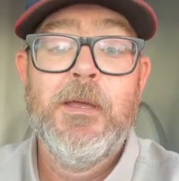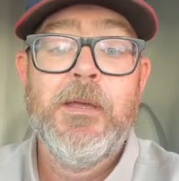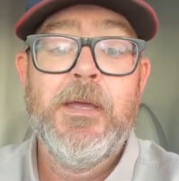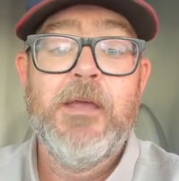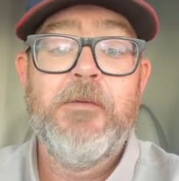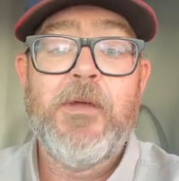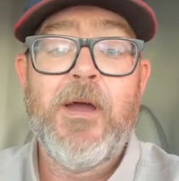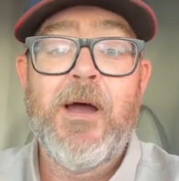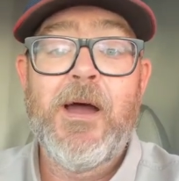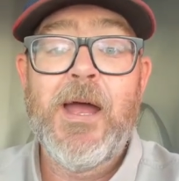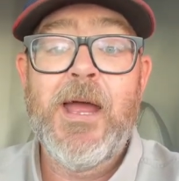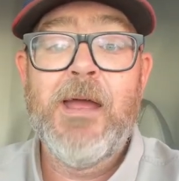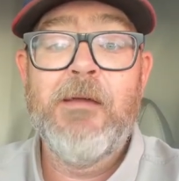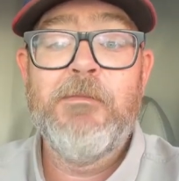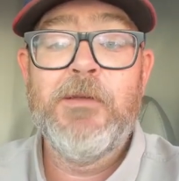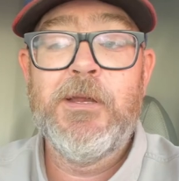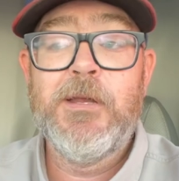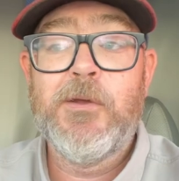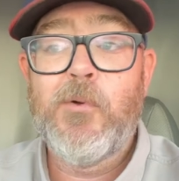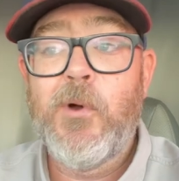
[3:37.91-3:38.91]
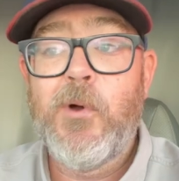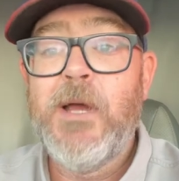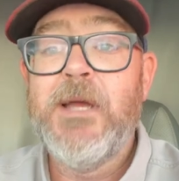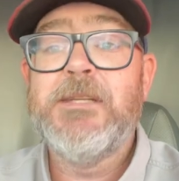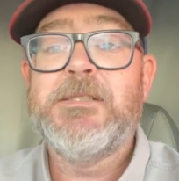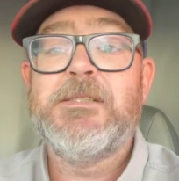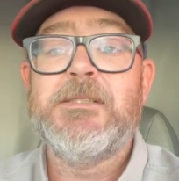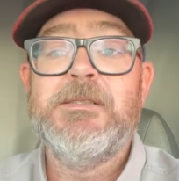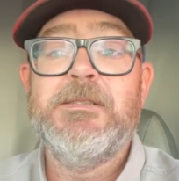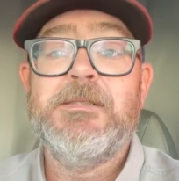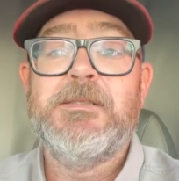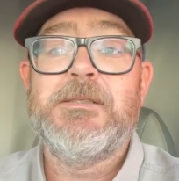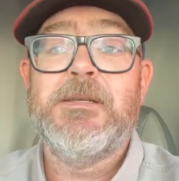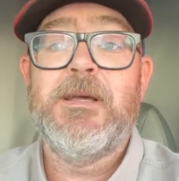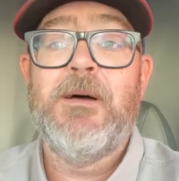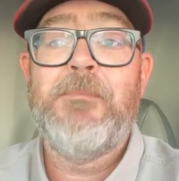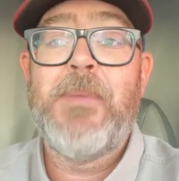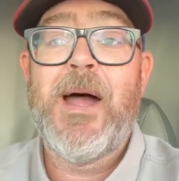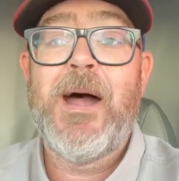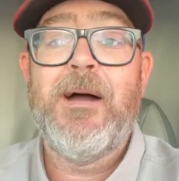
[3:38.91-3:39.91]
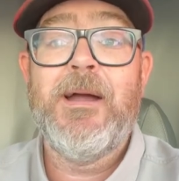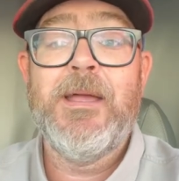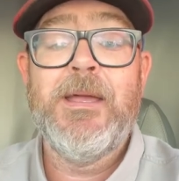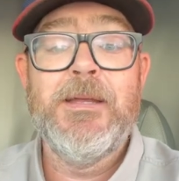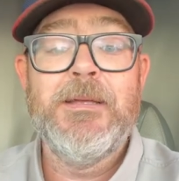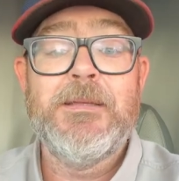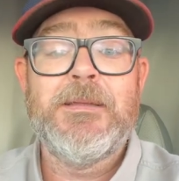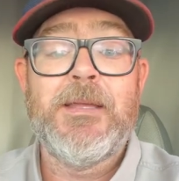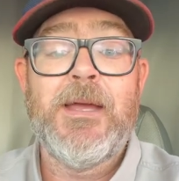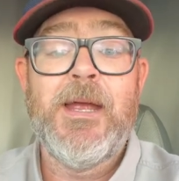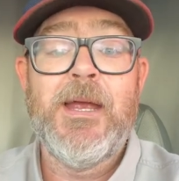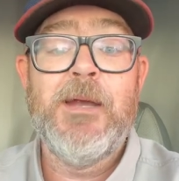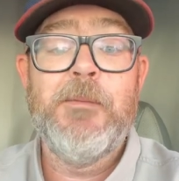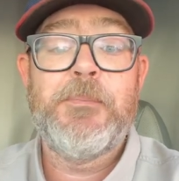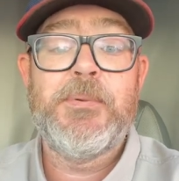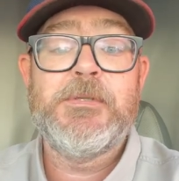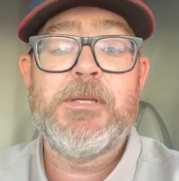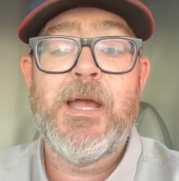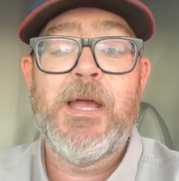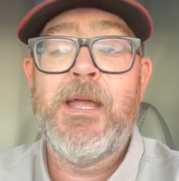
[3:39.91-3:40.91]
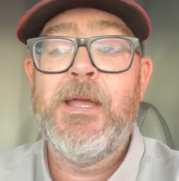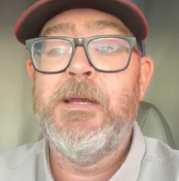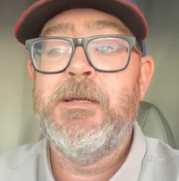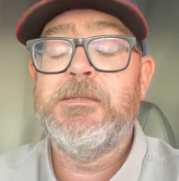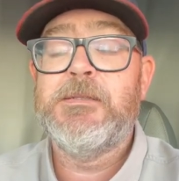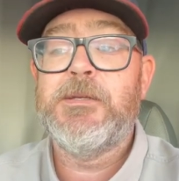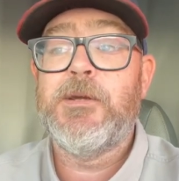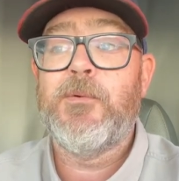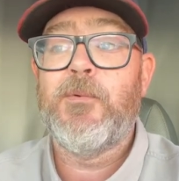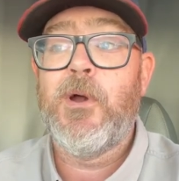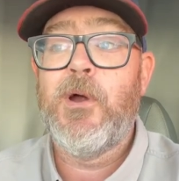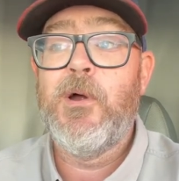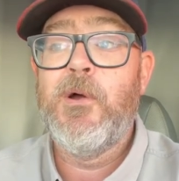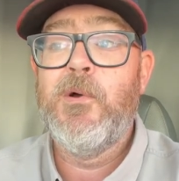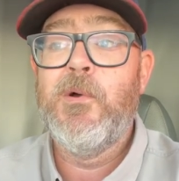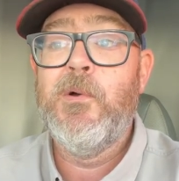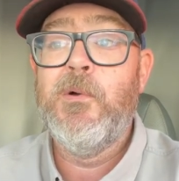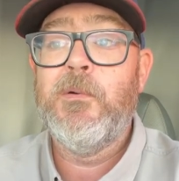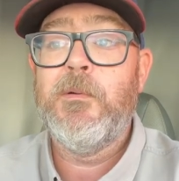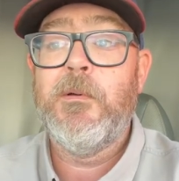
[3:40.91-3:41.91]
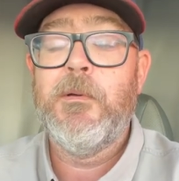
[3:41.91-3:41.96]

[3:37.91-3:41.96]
If y'all have any questions about anything pertaining to the road,